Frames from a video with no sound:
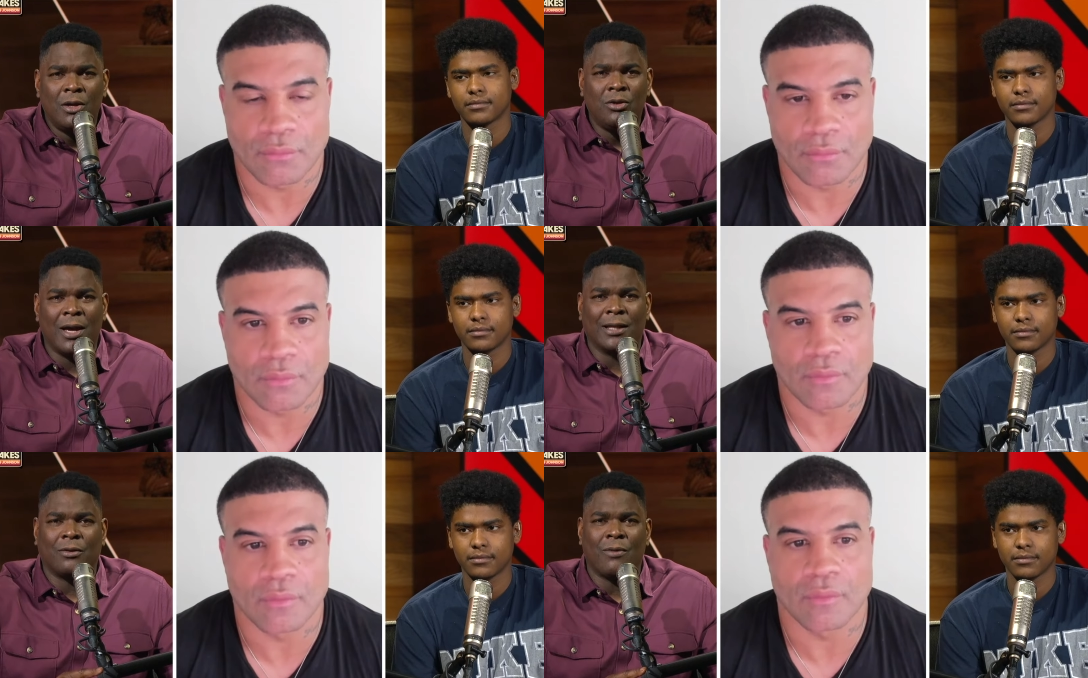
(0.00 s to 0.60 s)
Speaker 1: You
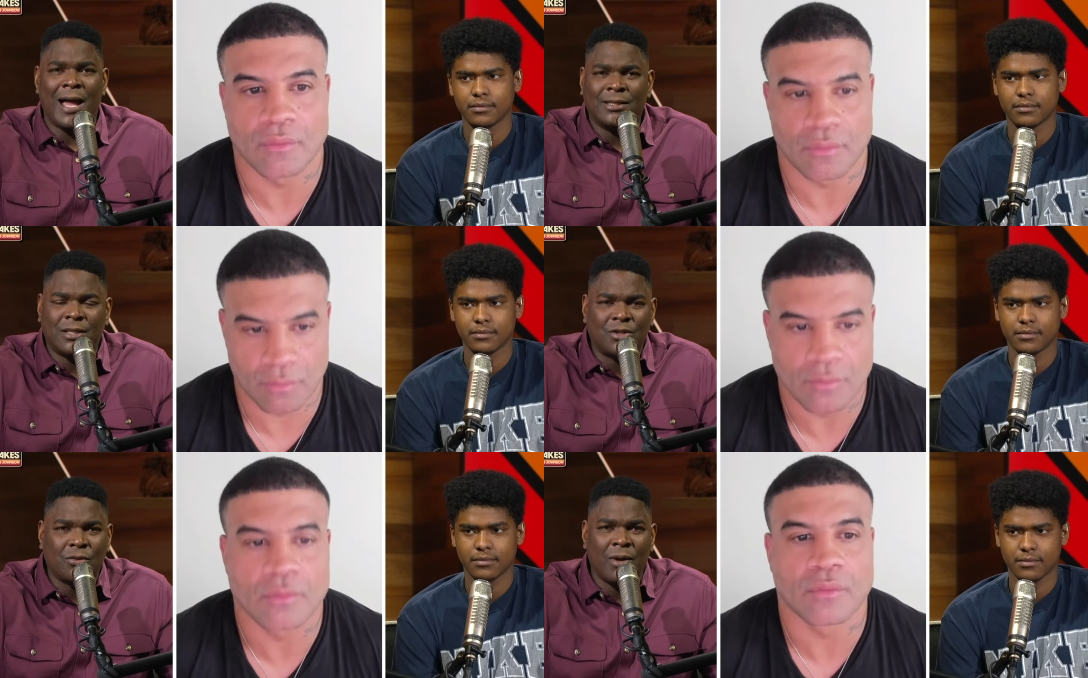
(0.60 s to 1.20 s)
got the right
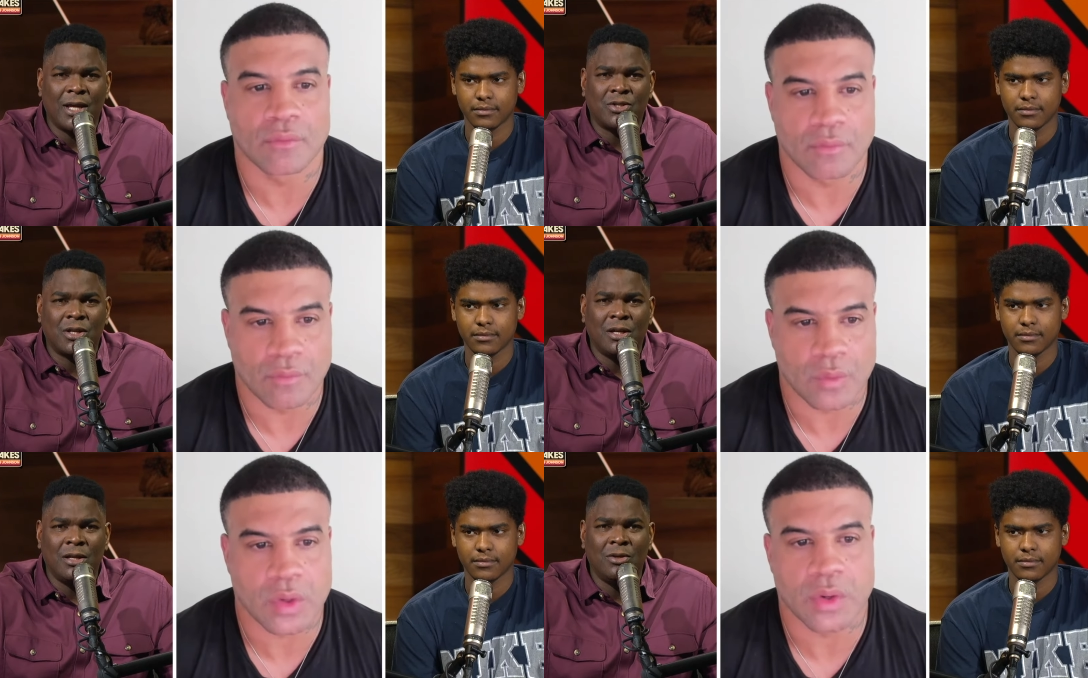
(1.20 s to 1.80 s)

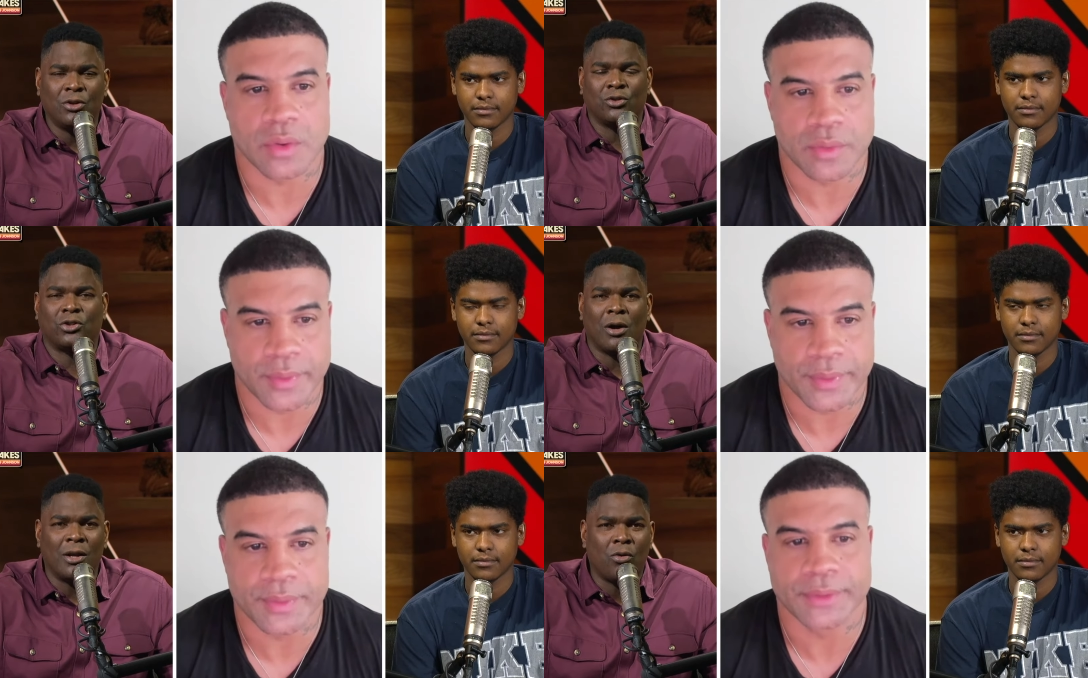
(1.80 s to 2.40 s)
situation. You're the
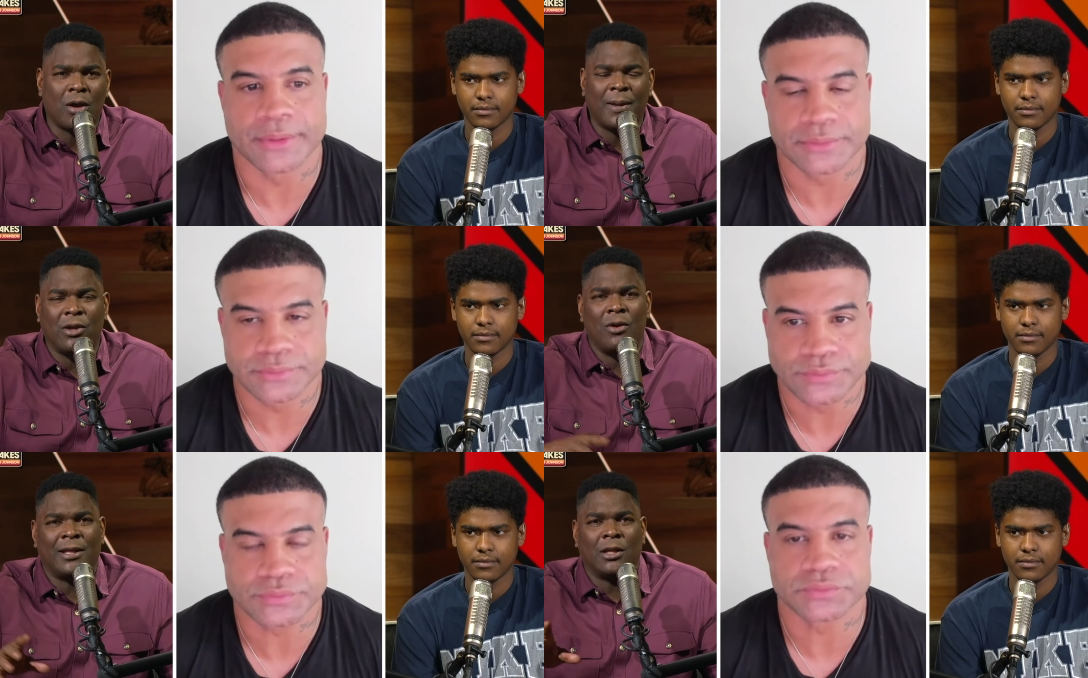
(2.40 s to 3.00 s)
starting quarterback.
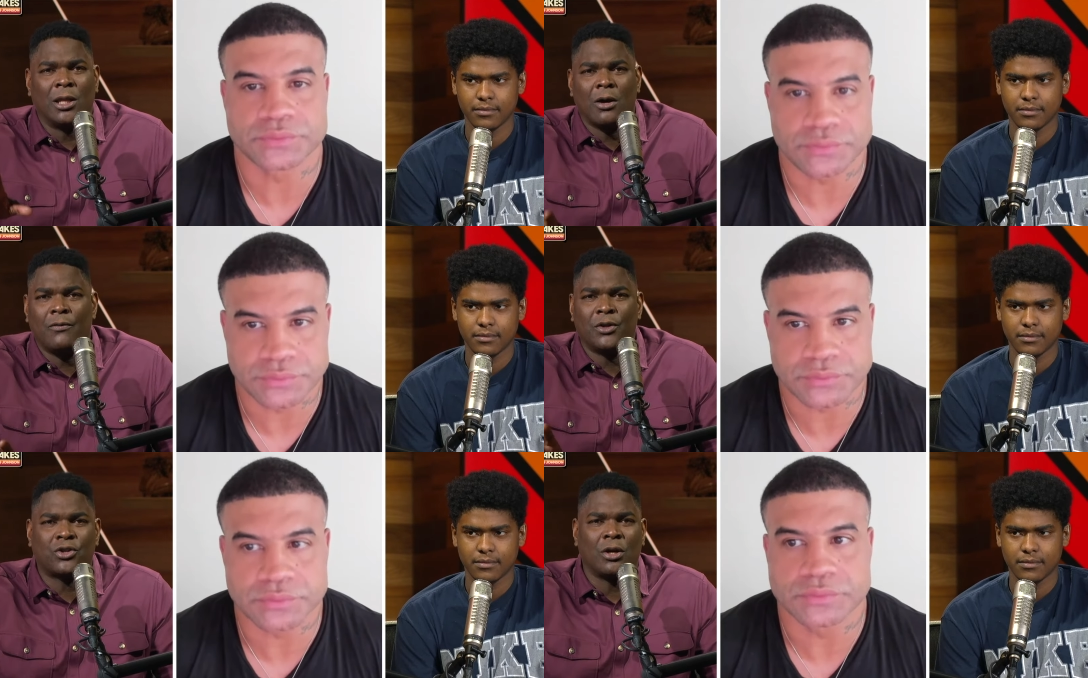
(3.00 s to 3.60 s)
You don't have to look over
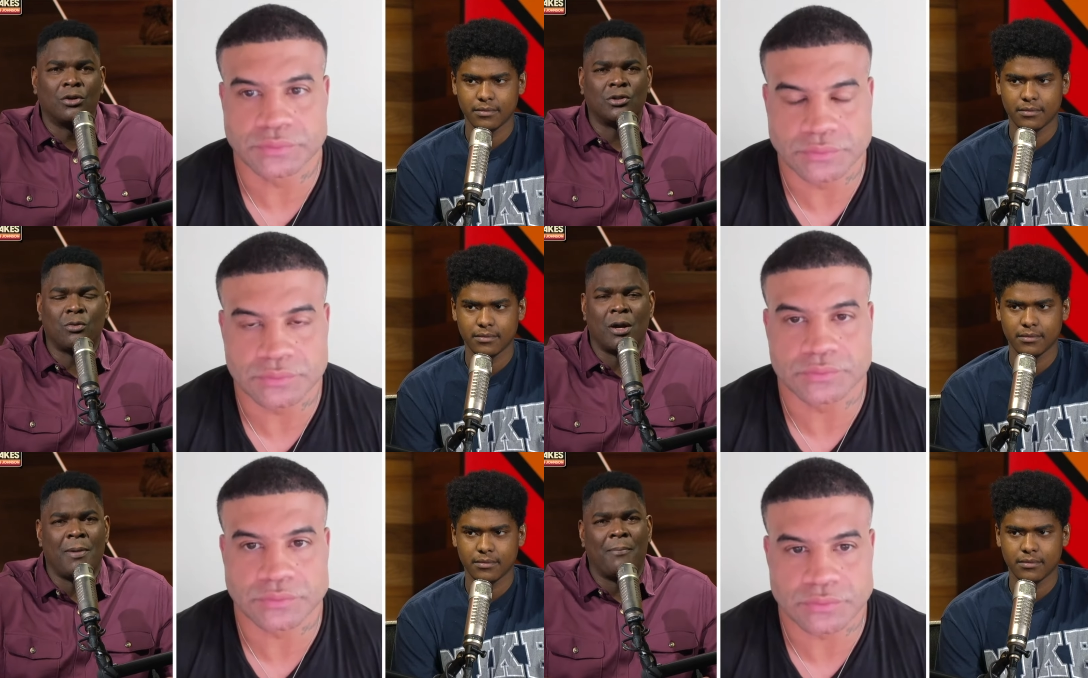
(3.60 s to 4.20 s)
your shoulders or
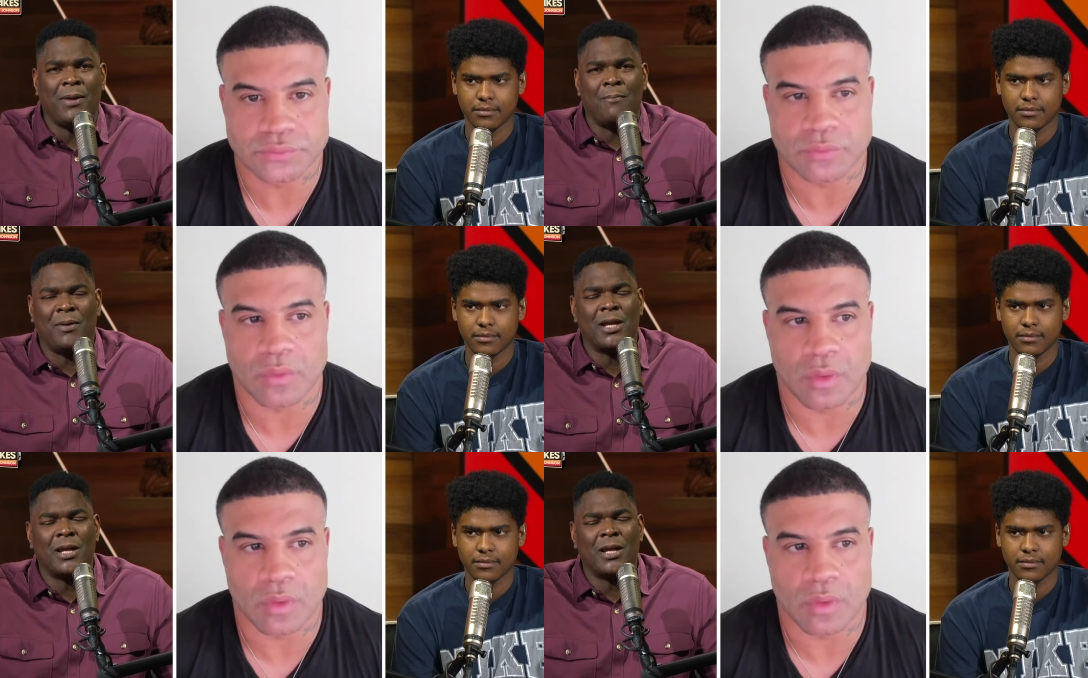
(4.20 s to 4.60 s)
worry about being bit.